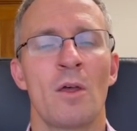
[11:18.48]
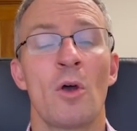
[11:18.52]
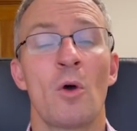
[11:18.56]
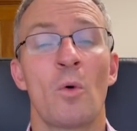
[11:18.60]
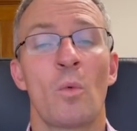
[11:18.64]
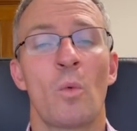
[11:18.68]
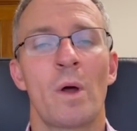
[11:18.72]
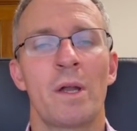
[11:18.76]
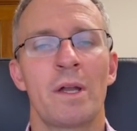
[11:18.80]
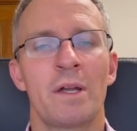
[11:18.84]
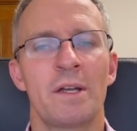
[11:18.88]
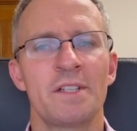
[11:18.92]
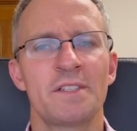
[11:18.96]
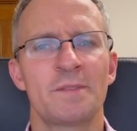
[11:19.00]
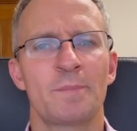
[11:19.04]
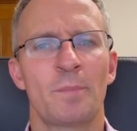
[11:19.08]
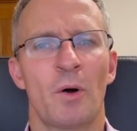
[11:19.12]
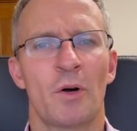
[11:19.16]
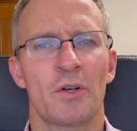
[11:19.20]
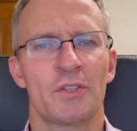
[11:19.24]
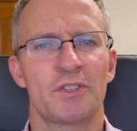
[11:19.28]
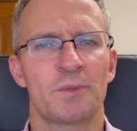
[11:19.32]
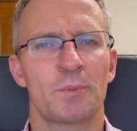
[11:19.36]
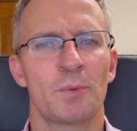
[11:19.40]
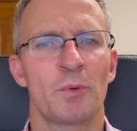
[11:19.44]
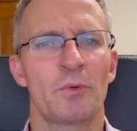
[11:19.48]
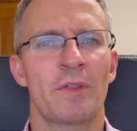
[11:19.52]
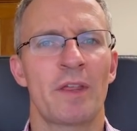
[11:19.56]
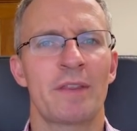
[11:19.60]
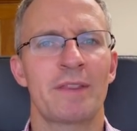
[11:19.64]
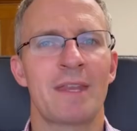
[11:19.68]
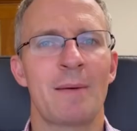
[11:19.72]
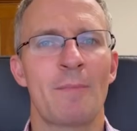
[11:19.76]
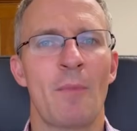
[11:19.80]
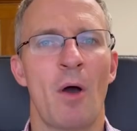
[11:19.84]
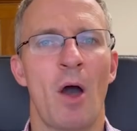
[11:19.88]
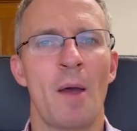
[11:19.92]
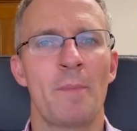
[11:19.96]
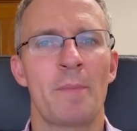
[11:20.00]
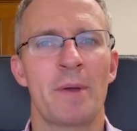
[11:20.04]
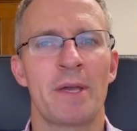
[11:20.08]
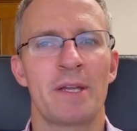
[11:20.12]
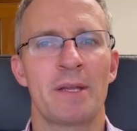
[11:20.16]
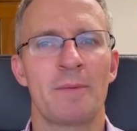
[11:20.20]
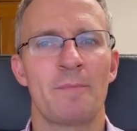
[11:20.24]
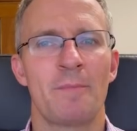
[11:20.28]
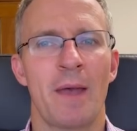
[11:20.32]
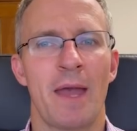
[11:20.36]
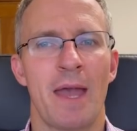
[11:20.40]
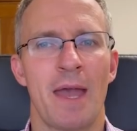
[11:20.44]
When it is possible that there might be
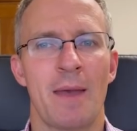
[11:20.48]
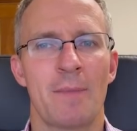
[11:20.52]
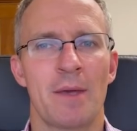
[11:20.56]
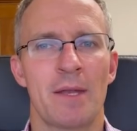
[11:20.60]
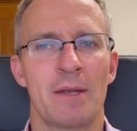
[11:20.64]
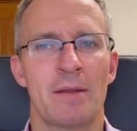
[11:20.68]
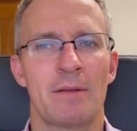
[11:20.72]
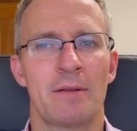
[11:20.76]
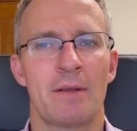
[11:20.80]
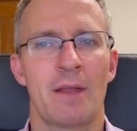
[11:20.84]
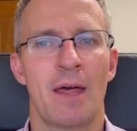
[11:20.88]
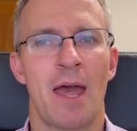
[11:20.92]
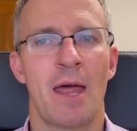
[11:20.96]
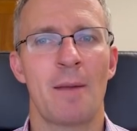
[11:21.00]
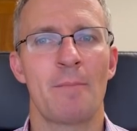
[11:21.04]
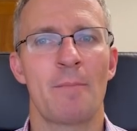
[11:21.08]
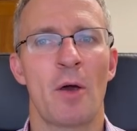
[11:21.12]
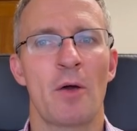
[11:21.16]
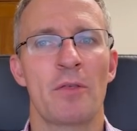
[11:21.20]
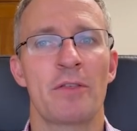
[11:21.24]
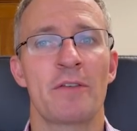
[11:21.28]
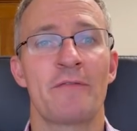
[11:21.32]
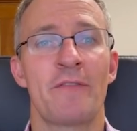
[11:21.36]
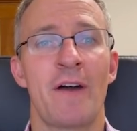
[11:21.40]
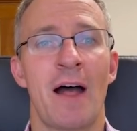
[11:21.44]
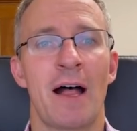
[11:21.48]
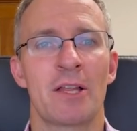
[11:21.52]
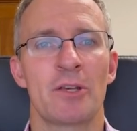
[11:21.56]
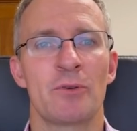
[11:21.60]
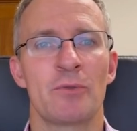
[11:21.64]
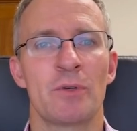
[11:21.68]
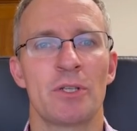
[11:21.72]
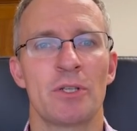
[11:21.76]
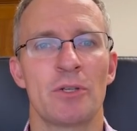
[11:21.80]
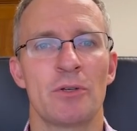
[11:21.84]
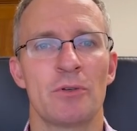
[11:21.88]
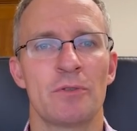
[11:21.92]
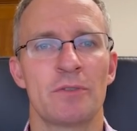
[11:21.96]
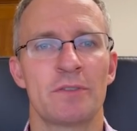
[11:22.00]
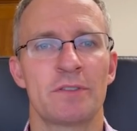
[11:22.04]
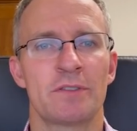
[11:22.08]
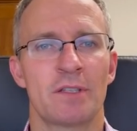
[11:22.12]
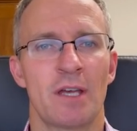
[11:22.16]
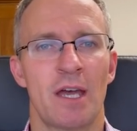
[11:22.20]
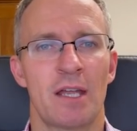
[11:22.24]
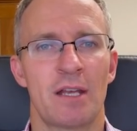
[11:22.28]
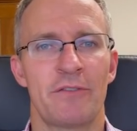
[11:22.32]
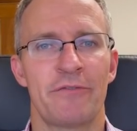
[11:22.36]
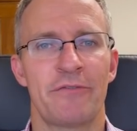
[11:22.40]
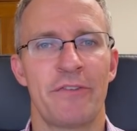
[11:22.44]
an impairment and both a value in use
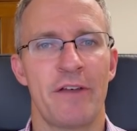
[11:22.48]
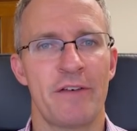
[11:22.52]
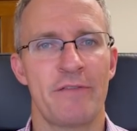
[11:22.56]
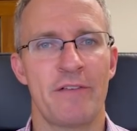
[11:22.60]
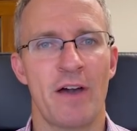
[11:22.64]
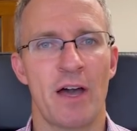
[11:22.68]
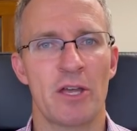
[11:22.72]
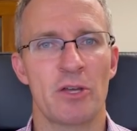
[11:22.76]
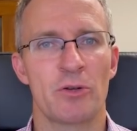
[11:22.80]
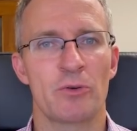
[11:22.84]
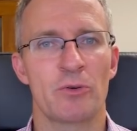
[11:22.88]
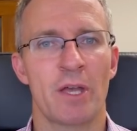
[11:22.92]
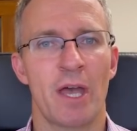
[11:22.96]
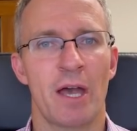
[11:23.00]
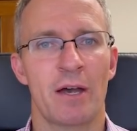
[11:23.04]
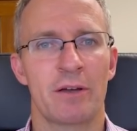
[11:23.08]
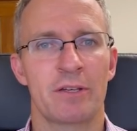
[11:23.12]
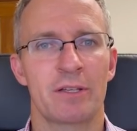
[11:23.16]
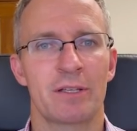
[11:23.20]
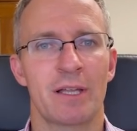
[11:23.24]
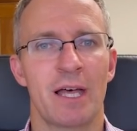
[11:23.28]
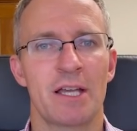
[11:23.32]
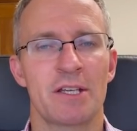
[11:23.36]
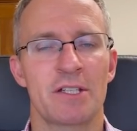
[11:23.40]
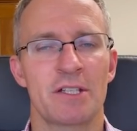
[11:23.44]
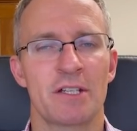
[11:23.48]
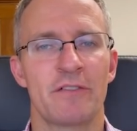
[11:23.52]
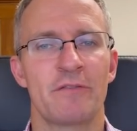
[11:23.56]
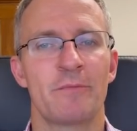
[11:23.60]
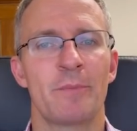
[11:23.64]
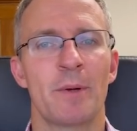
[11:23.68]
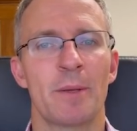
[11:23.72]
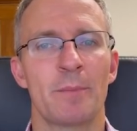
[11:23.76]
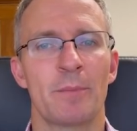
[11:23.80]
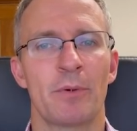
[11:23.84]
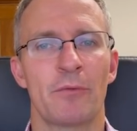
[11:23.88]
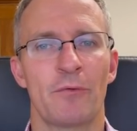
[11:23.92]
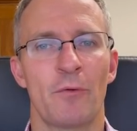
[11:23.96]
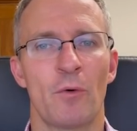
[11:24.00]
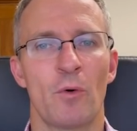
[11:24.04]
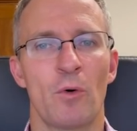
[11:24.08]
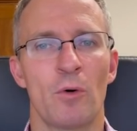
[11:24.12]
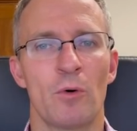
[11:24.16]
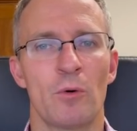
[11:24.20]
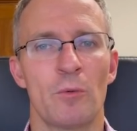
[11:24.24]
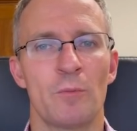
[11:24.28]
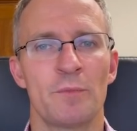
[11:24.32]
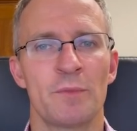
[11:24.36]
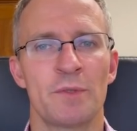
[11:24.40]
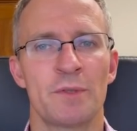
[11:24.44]
and a fair value calculation have been
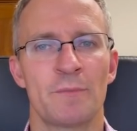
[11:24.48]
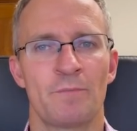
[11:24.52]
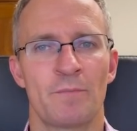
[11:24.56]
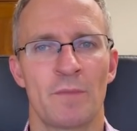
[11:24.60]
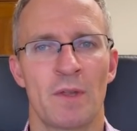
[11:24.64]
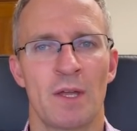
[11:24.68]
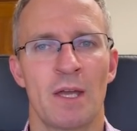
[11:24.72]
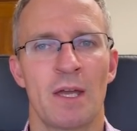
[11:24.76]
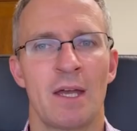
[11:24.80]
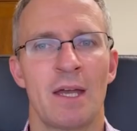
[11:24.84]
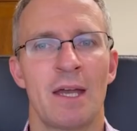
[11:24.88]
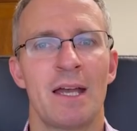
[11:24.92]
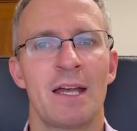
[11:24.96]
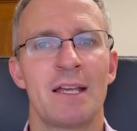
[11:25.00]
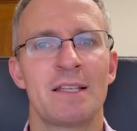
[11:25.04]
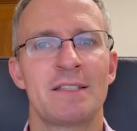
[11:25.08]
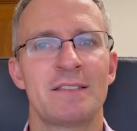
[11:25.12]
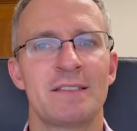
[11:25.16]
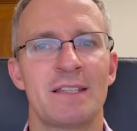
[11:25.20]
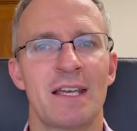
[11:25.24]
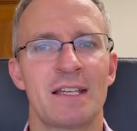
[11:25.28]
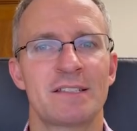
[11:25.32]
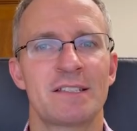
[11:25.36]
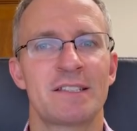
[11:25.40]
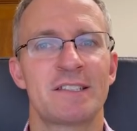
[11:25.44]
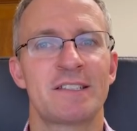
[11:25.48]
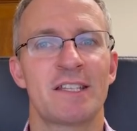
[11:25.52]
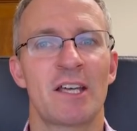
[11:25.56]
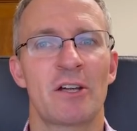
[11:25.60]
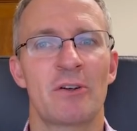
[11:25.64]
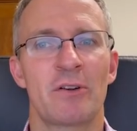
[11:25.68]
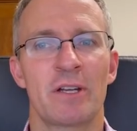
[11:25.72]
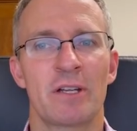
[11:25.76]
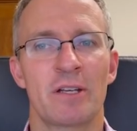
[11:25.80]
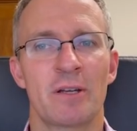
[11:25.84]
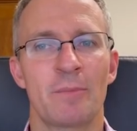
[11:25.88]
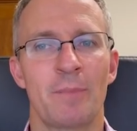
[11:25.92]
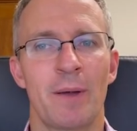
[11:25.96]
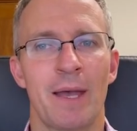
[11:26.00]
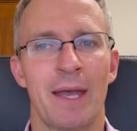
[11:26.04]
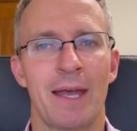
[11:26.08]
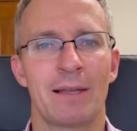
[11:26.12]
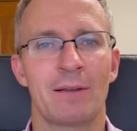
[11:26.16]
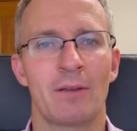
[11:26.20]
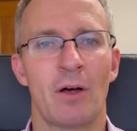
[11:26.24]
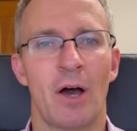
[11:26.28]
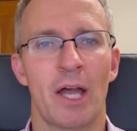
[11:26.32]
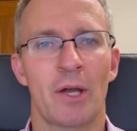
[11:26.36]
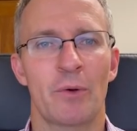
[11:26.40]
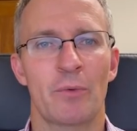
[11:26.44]
performed, it's necessary to compare
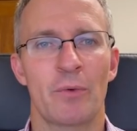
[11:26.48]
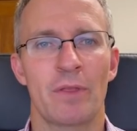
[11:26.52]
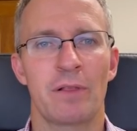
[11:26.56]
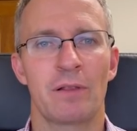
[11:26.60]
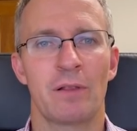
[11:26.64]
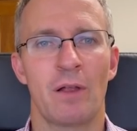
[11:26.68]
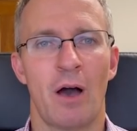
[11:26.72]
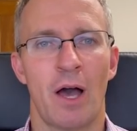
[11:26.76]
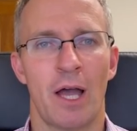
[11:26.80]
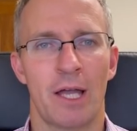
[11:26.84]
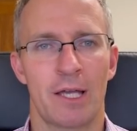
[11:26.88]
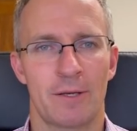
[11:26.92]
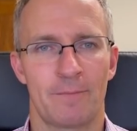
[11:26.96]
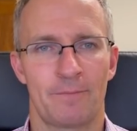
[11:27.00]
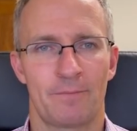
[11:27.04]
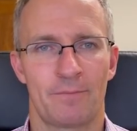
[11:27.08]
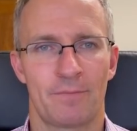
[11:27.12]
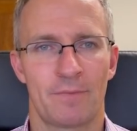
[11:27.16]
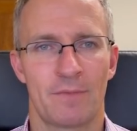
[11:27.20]
like with like.